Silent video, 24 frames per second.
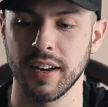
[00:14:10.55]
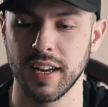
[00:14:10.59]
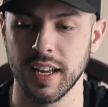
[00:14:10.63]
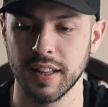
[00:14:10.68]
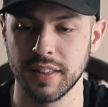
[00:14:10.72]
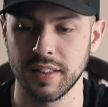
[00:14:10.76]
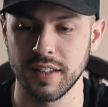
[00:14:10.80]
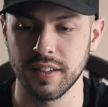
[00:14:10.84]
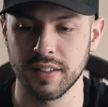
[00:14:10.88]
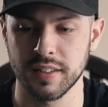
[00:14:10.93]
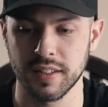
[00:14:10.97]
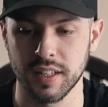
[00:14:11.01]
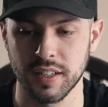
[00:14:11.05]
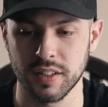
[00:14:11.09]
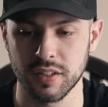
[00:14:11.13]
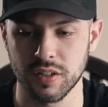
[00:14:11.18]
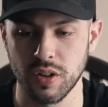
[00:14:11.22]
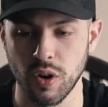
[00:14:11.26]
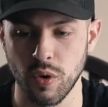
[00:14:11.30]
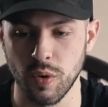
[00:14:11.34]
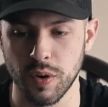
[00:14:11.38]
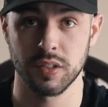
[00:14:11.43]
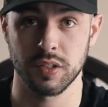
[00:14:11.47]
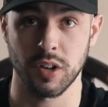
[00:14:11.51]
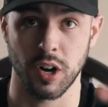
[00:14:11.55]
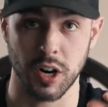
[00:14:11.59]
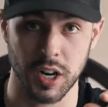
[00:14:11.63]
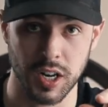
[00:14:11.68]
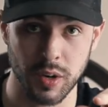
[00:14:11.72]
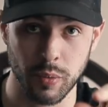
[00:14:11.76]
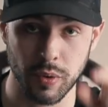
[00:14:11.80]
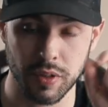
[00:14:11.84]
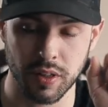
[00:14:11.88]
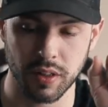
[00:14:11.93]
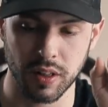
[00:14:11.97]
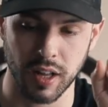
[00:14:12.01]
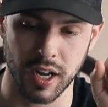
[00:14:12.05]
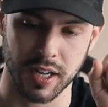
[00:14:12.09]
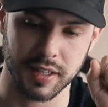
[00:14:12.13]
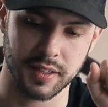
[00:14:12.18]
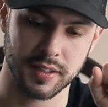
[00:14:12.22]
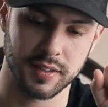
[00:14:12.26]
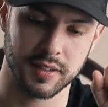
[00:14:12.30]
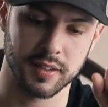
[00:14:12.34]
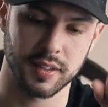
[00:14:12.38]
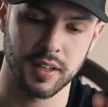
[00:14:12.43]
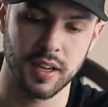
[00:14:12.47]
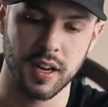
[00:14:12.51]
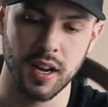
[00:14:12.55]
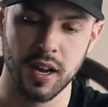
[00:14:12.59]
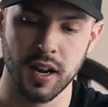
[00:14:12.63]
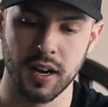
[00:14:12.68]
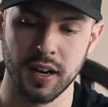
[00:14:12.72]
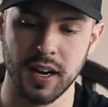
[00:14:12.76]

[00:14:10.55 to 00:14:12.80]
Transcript: to get these things going, starting with LUTs.